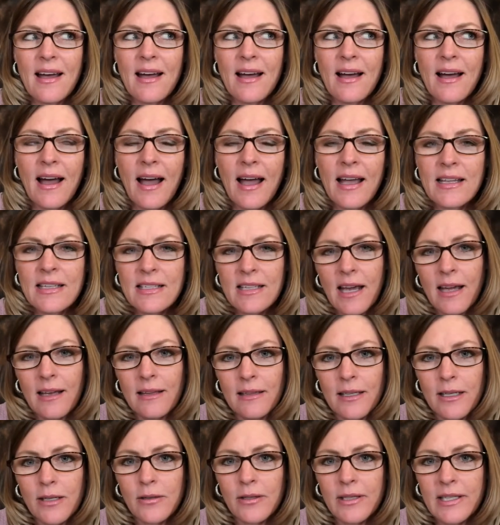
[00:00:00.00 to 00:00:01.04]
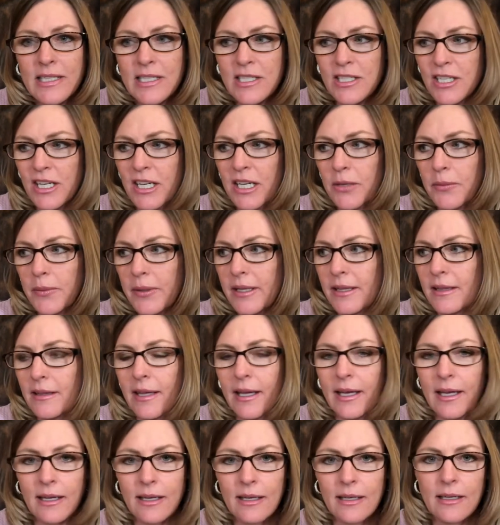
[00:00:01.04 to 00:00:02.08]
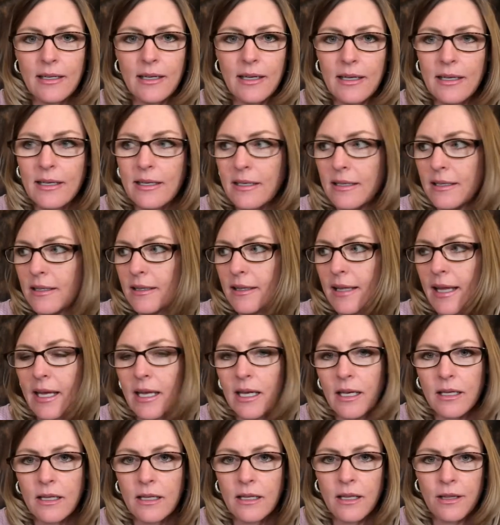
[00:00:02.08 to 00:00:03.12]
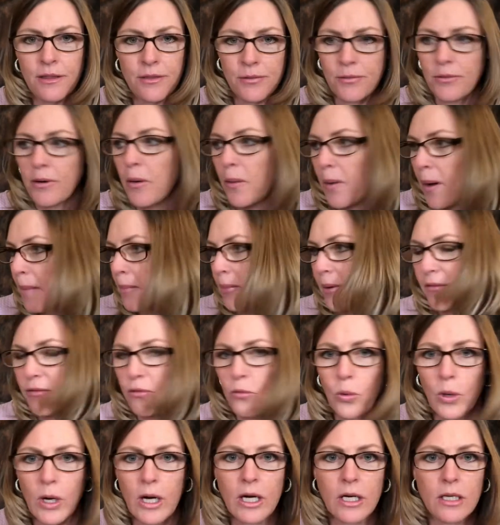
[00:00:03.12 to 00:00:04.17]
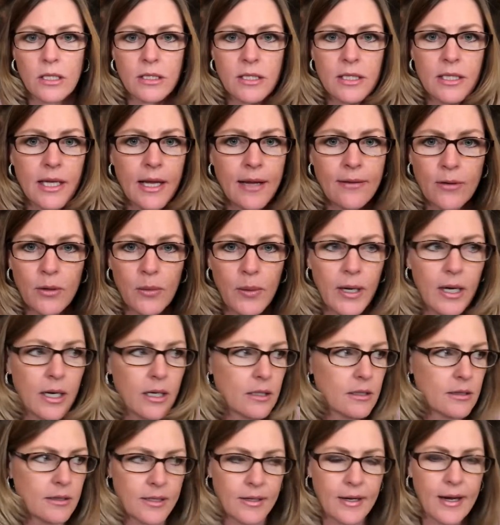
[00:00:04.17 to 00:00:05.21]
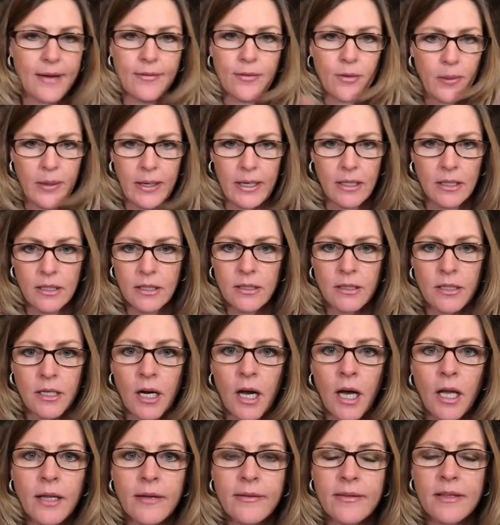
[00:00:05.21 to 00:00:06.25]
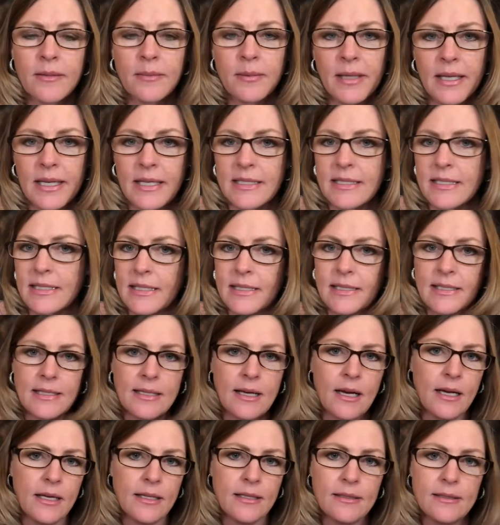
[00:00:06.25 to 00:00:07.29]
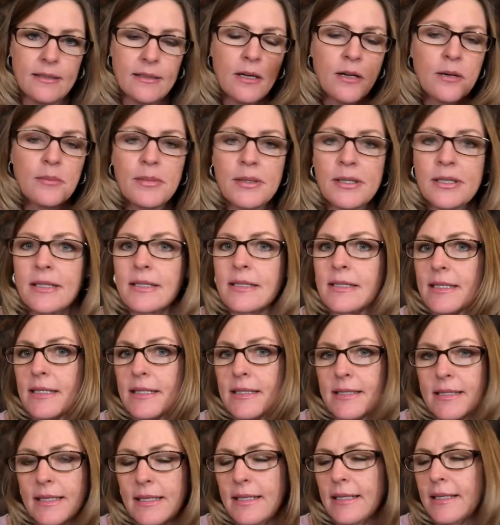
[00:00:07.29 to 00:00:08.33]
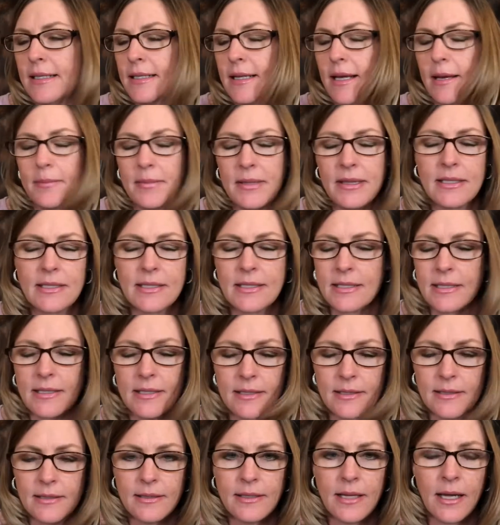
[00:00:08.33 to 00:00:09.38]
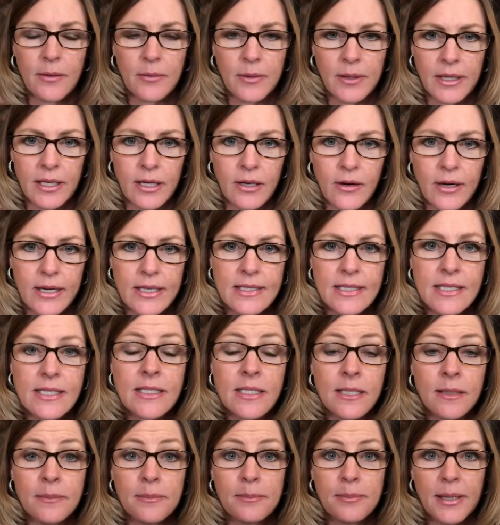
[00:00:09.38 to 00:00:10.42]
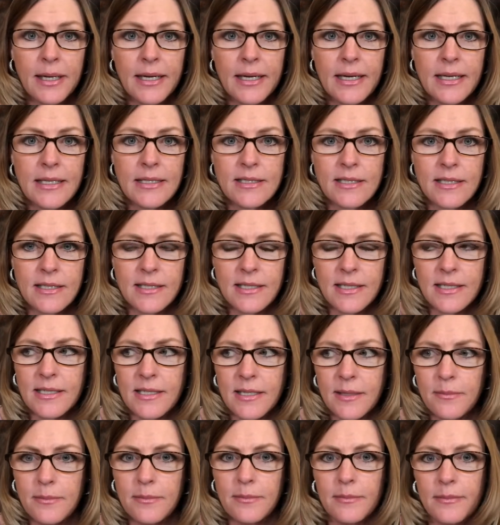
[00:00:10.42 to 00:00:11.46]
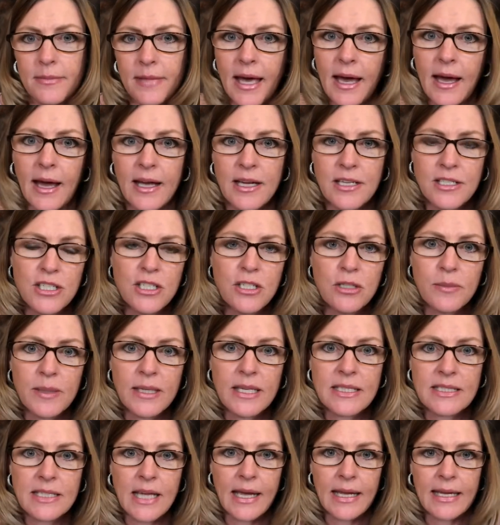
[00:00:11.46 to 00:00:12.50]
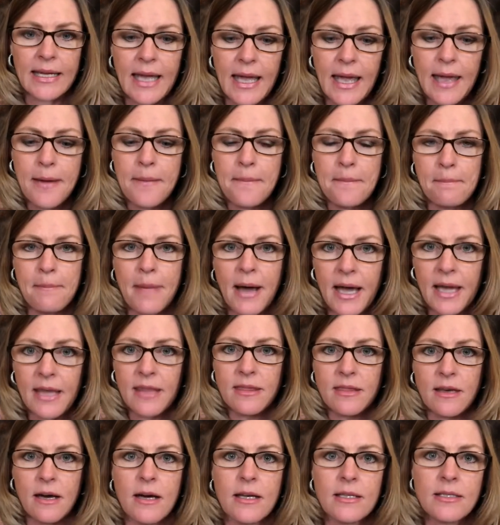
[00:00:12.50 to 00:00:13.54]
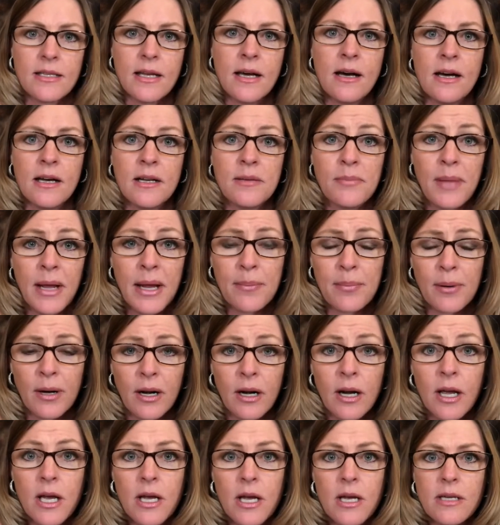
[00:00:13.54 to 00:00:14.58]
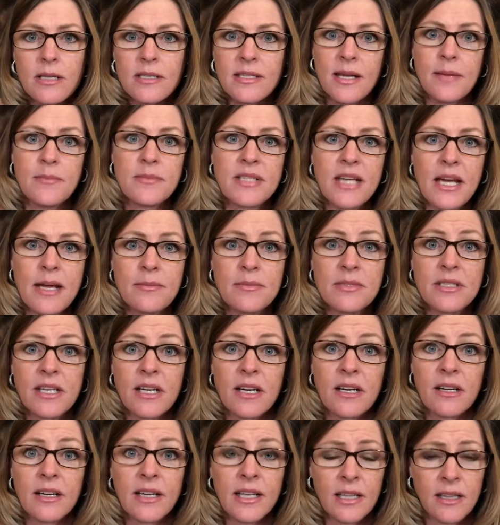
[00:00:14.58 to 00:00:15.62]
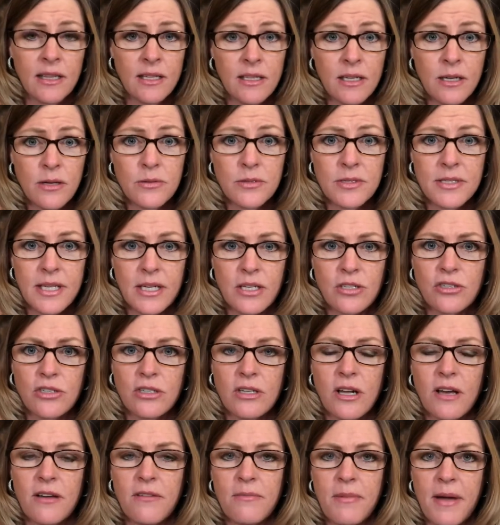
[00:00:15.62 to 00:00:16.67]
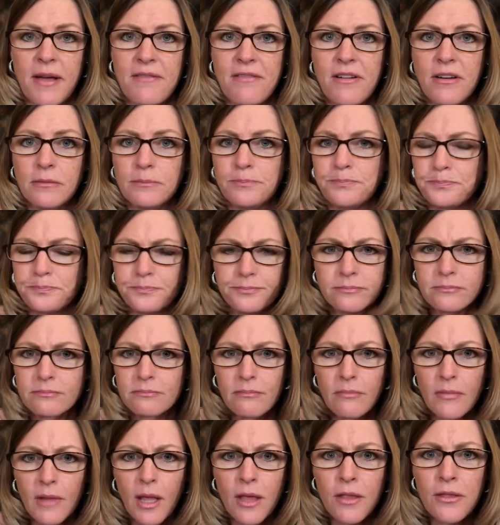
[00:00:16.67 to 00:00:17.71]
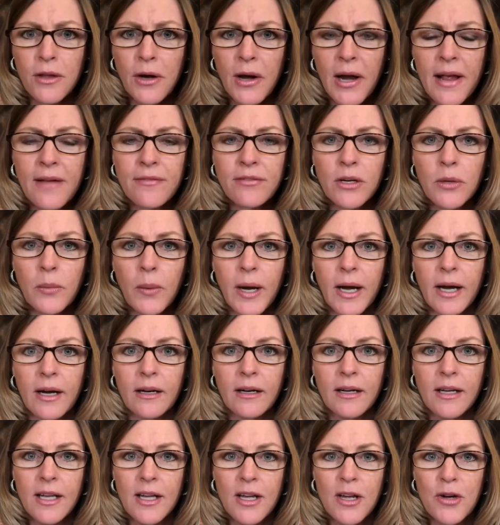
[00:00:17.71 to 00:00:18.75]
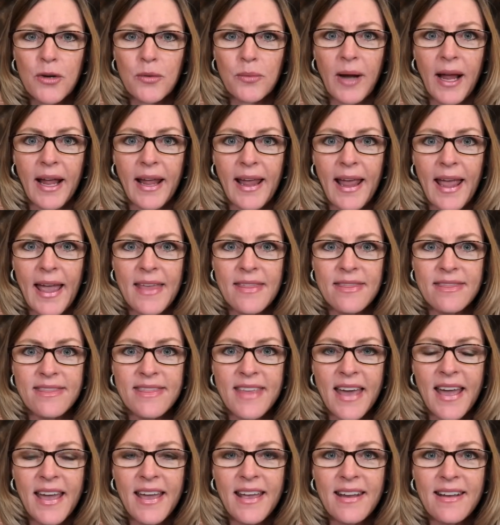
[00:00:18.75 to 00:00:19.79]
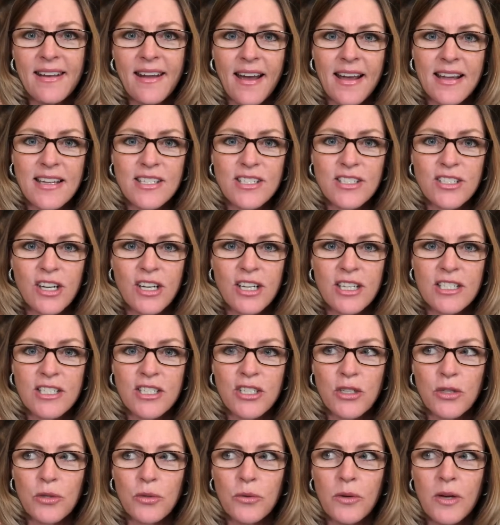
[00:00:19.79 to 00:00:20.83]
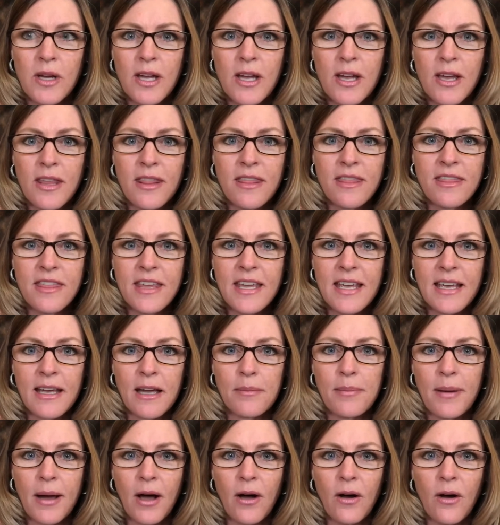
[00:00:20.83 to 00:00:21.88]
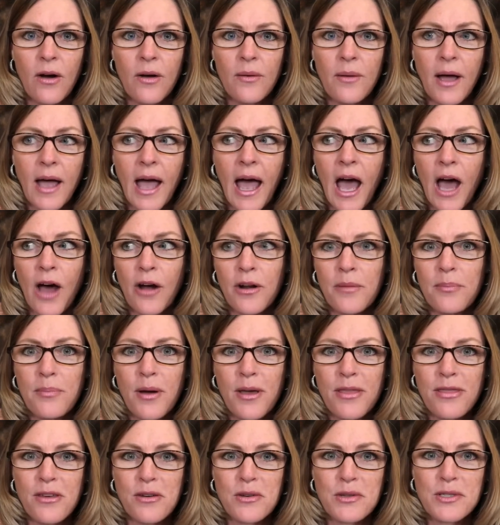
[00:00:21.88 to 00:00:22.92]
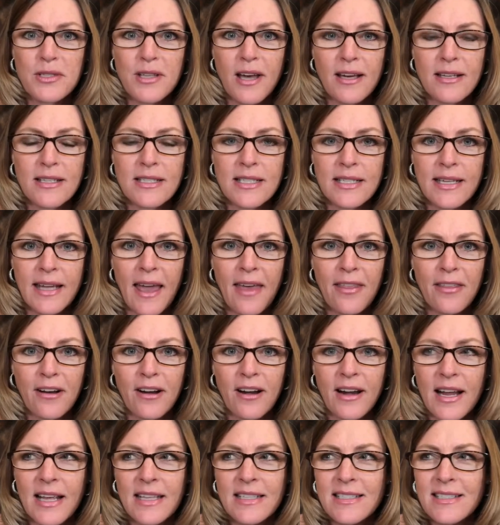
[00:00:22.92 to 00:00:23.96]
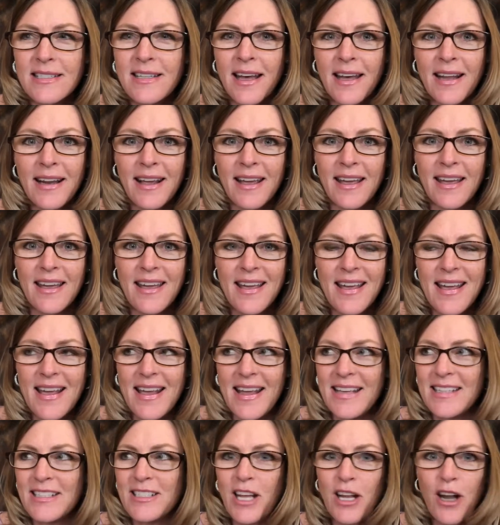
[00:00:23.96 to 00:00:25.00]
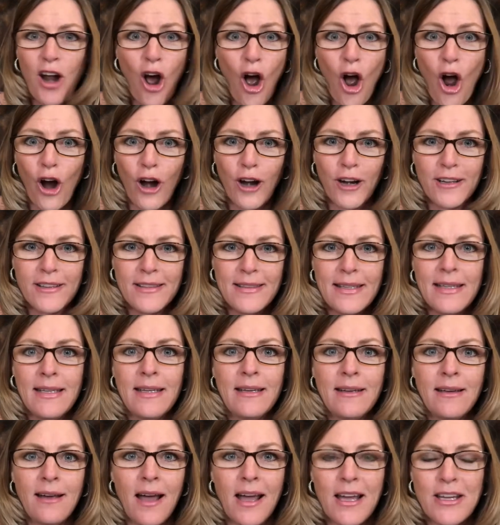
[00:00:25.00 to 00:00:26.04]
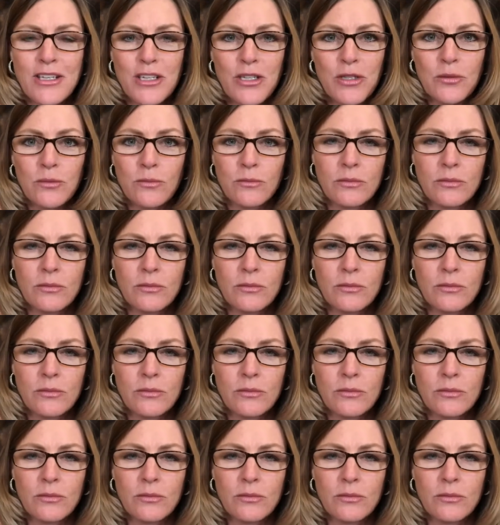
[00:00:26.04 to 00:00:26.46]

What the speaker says: I literally start with like a throw up of words everywhere. They're everywhere. They're all over the place. It's on notebooks. This is not really a great system, but it's the system that I do because I get my thoughts on paper. Sometimes they're in the notes section of my phone. They're everywhere, right? And then I start to think about how to put those thoughts together. It's not a hard thing. I don't